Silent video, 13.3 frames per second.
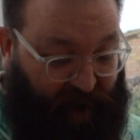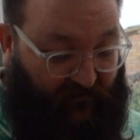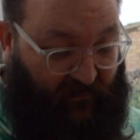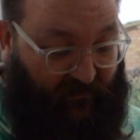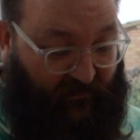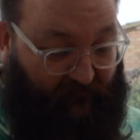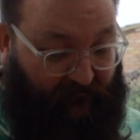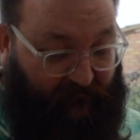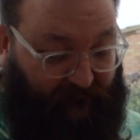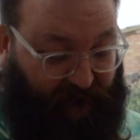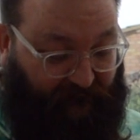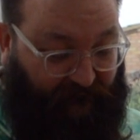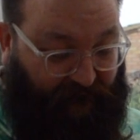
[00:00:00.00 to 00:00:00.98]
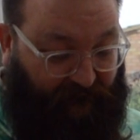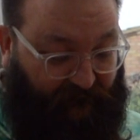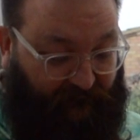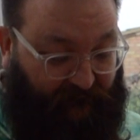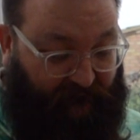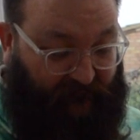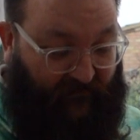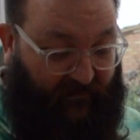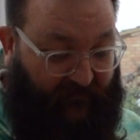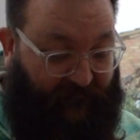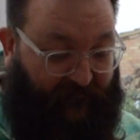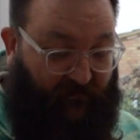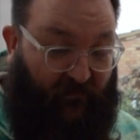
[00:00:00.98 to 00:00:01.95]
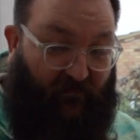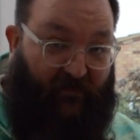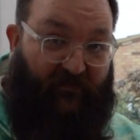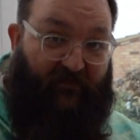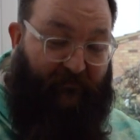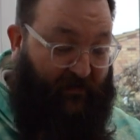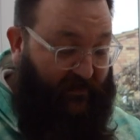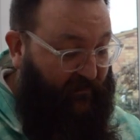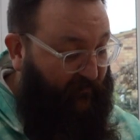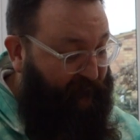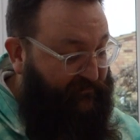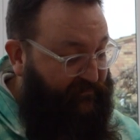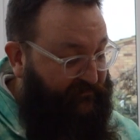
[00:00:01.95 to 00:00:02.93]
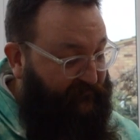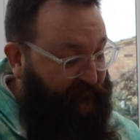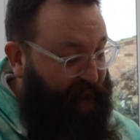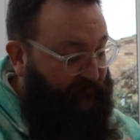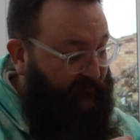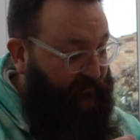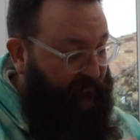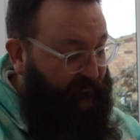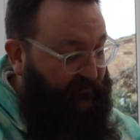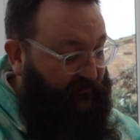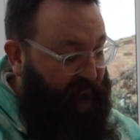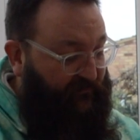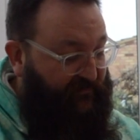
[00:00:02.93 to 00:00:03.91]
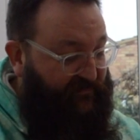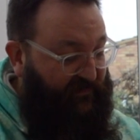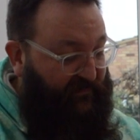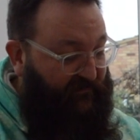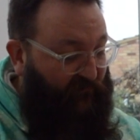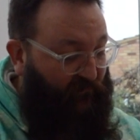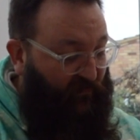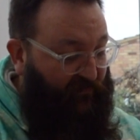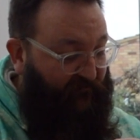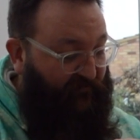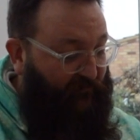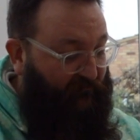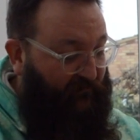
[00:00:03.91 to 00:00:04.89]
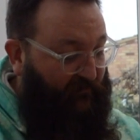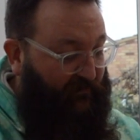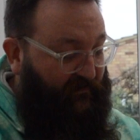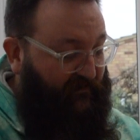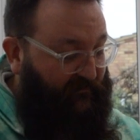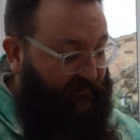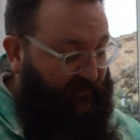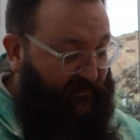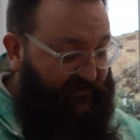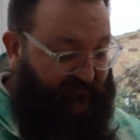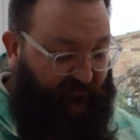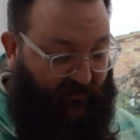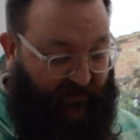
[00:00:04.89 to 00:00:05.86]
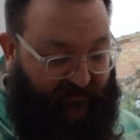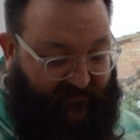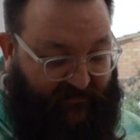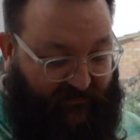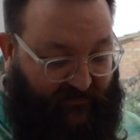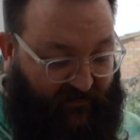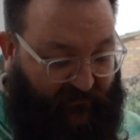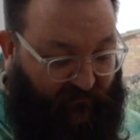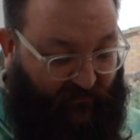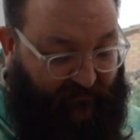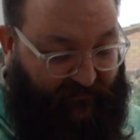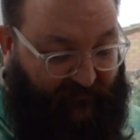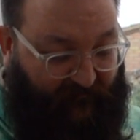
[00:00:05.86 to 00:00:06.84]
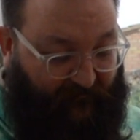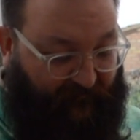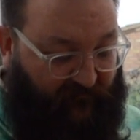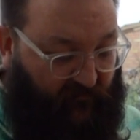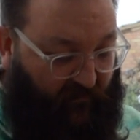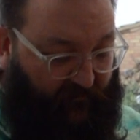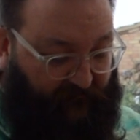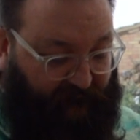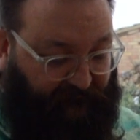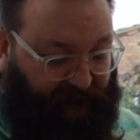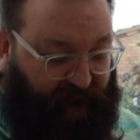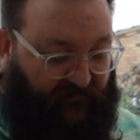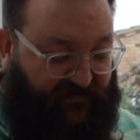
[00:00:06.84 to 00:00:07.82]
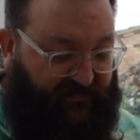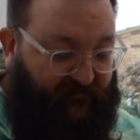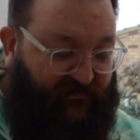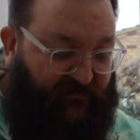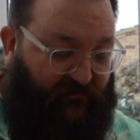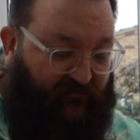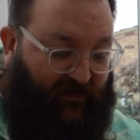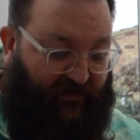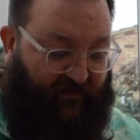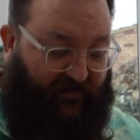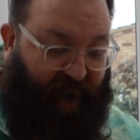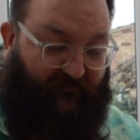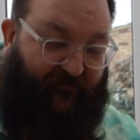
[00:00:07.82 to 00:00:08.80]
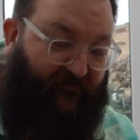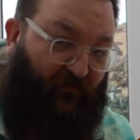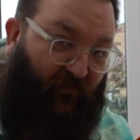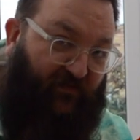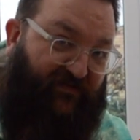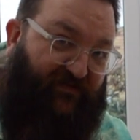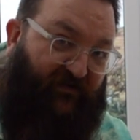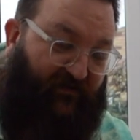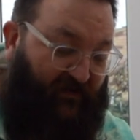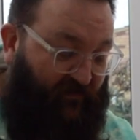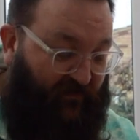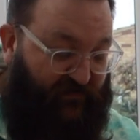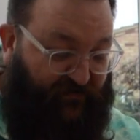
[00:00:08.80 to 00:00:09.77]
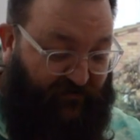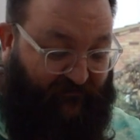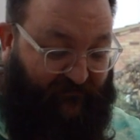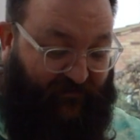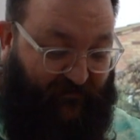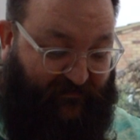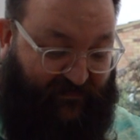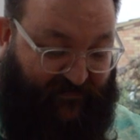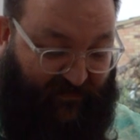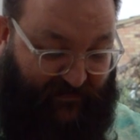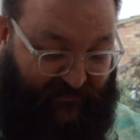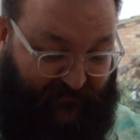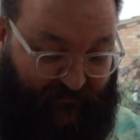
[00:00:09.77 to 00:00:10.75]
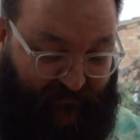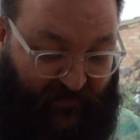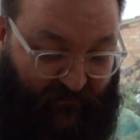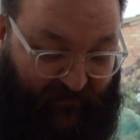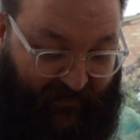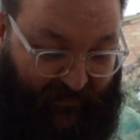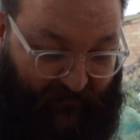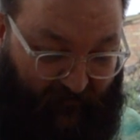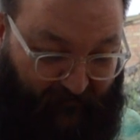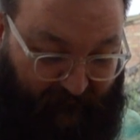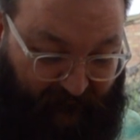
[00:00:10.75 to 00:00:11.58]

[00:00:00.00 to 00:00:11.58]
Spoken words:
If you look at the pickups, you can see that one of them is right, the other one seems to have had a cover forced on it. I should have noticed that, but there we go.